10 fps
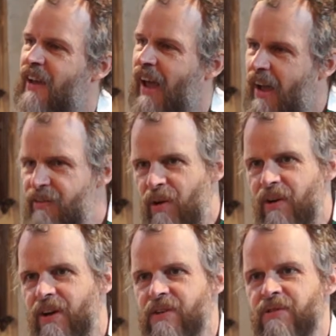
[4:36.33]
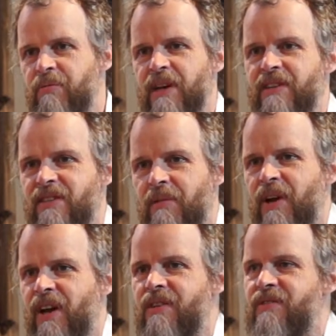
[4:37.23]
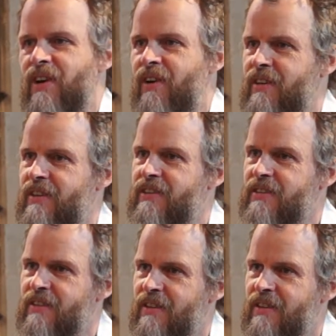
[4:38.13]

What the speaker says: everyone else will be in some kind of darkness,